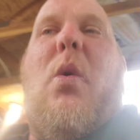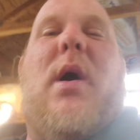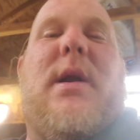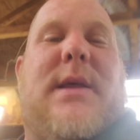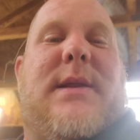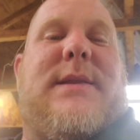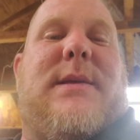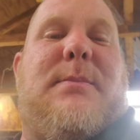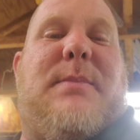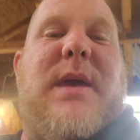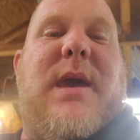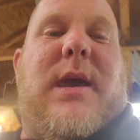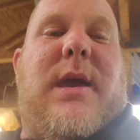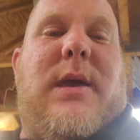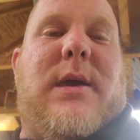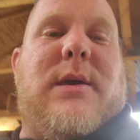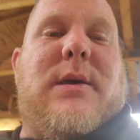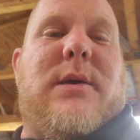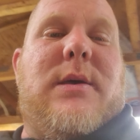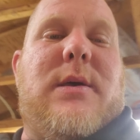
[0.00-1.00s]
it to
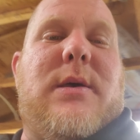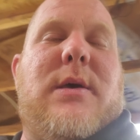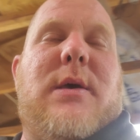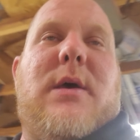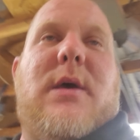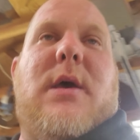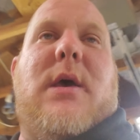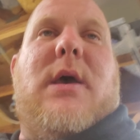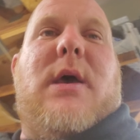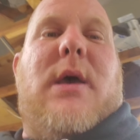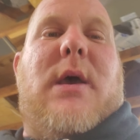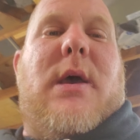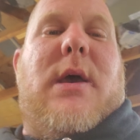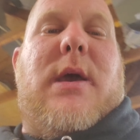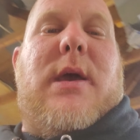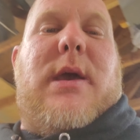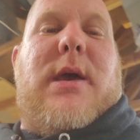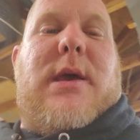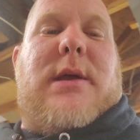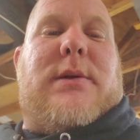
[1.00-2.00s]
be.
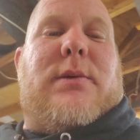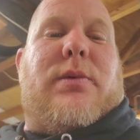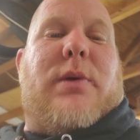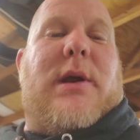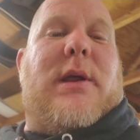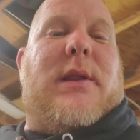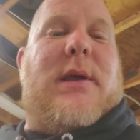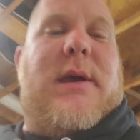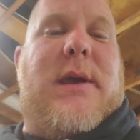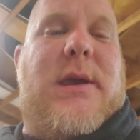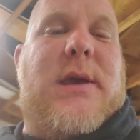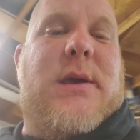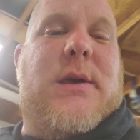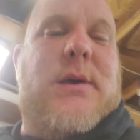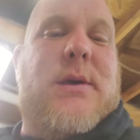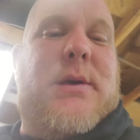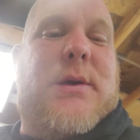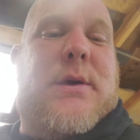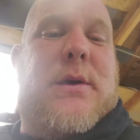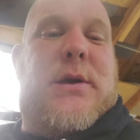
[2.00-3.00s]
And really,
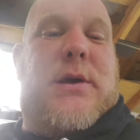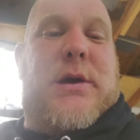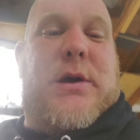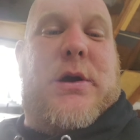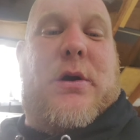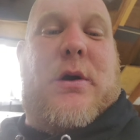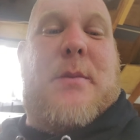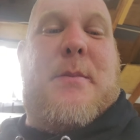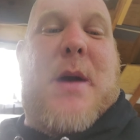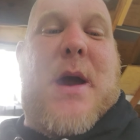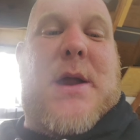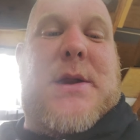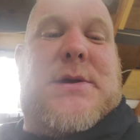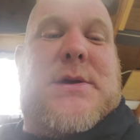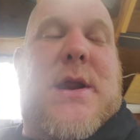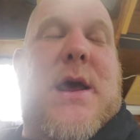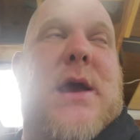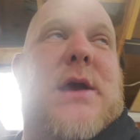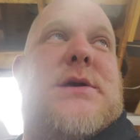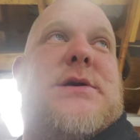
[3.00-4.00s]
your
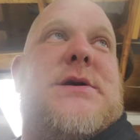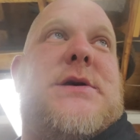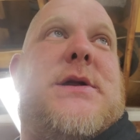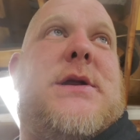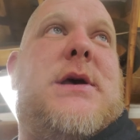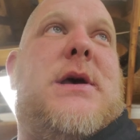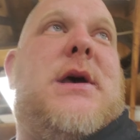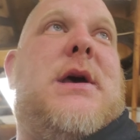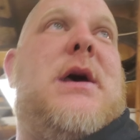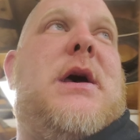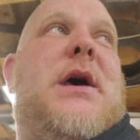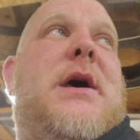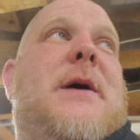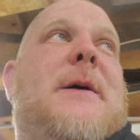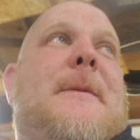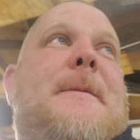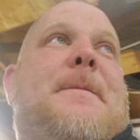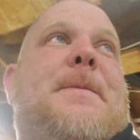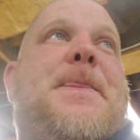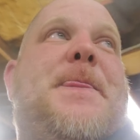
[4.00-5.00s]
imagination
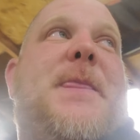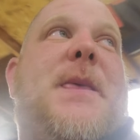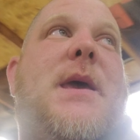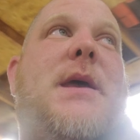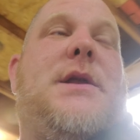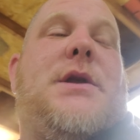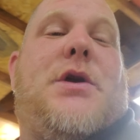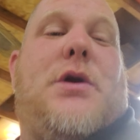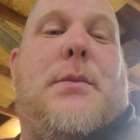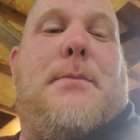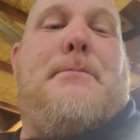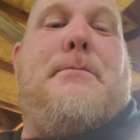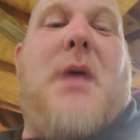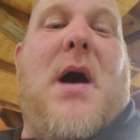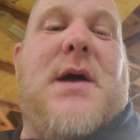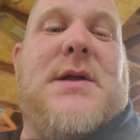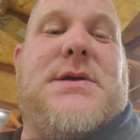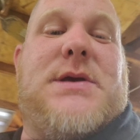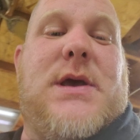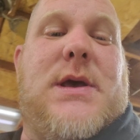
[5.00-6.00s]
and your
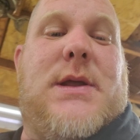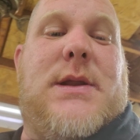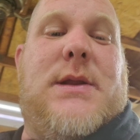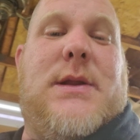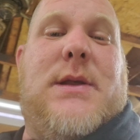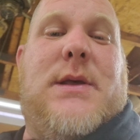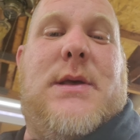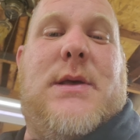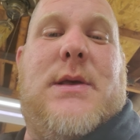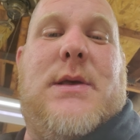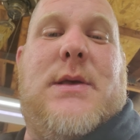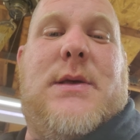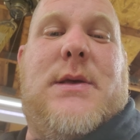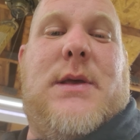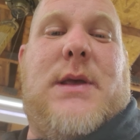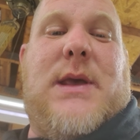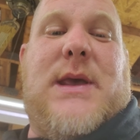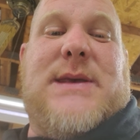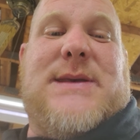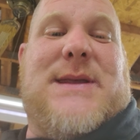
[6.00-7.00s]
budget
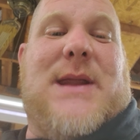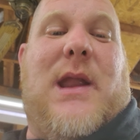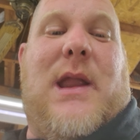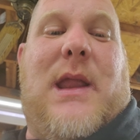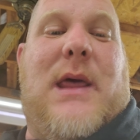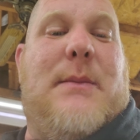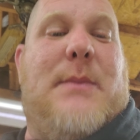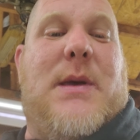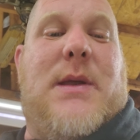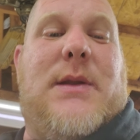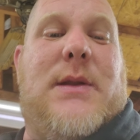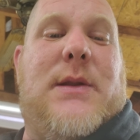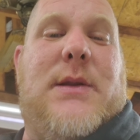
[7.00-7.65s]
is the limit.